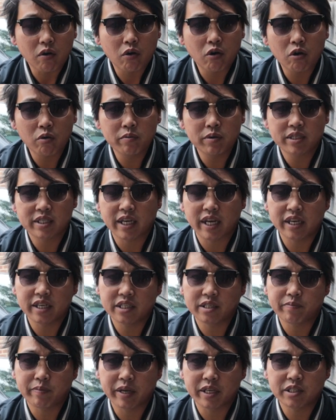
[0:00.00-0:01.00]
all
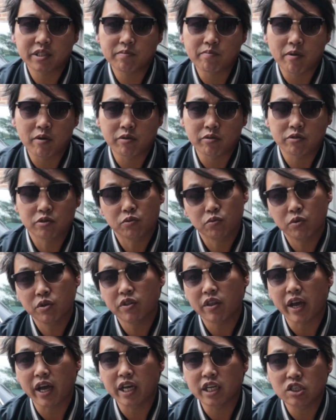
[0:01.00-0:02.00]
Mercedes-Benz models with